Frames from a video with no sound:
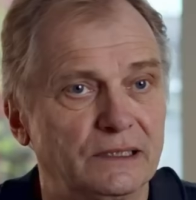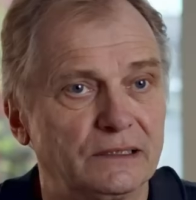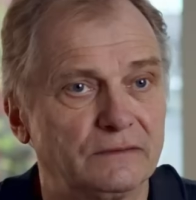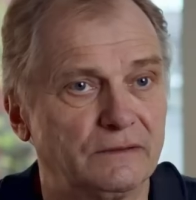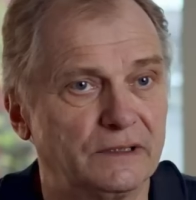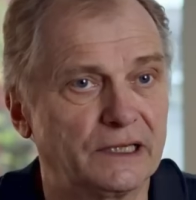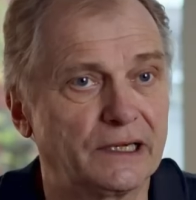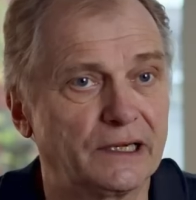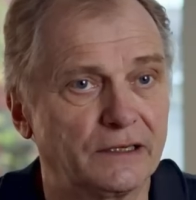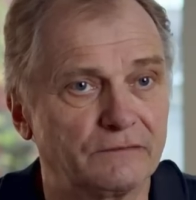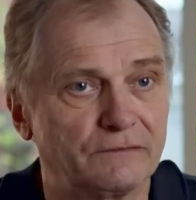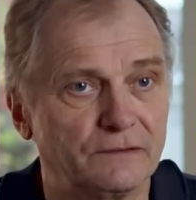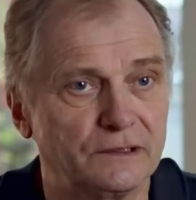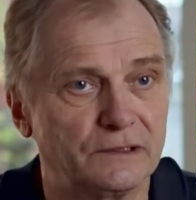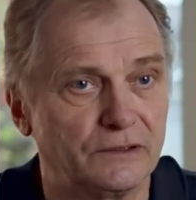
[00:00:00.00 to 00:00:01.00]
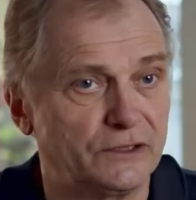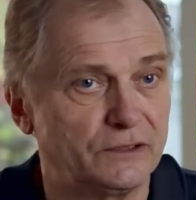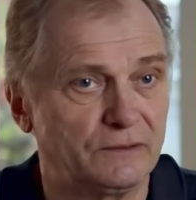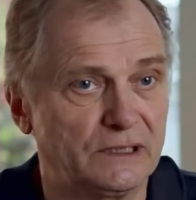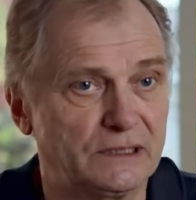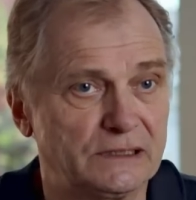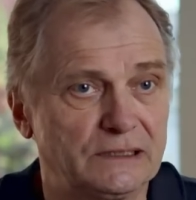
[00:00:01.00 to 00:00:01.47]
that very carefully,
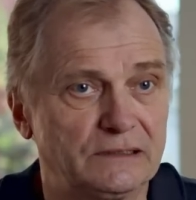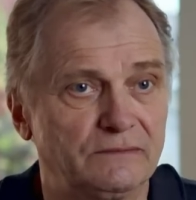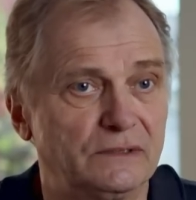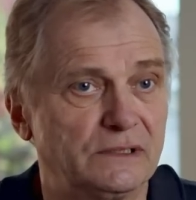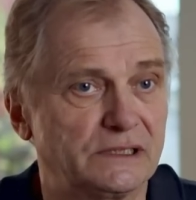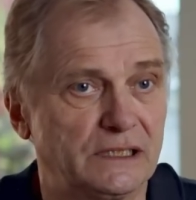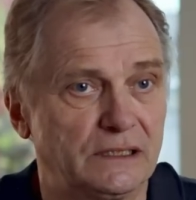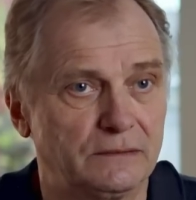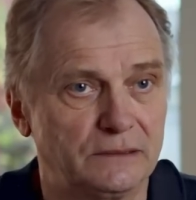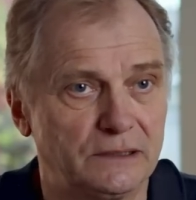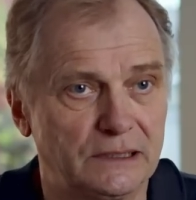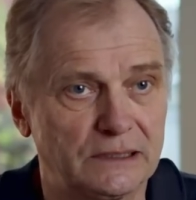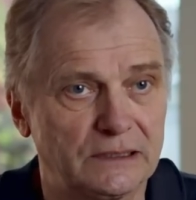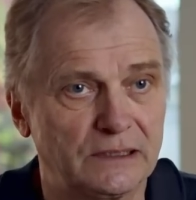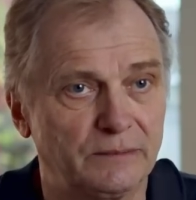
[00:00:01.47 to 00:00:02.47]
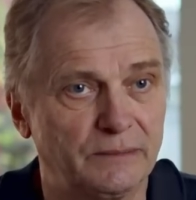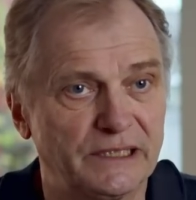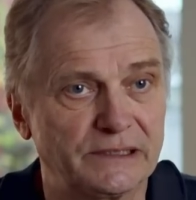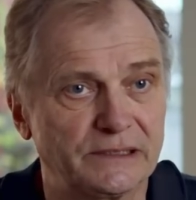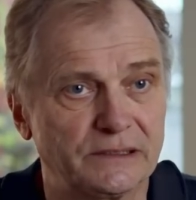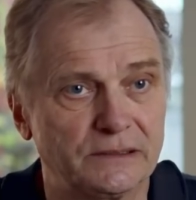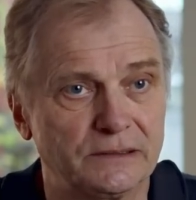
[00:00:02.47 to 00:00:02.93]
otherwise it will sound like a
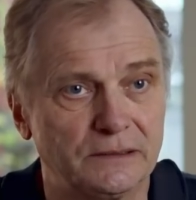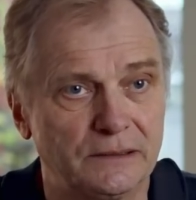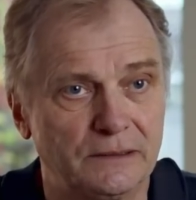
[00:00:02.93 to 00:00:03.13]
mess.